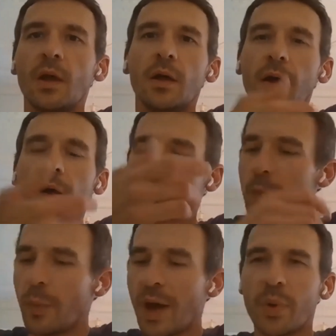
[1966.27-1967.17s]

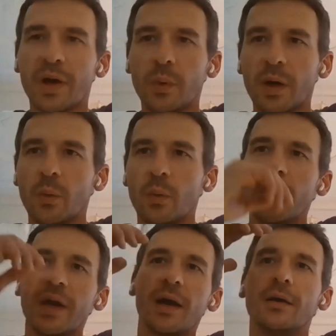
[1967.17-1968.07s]
Matt, by the way,
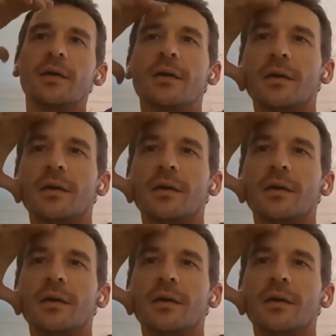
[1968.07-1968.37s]
we got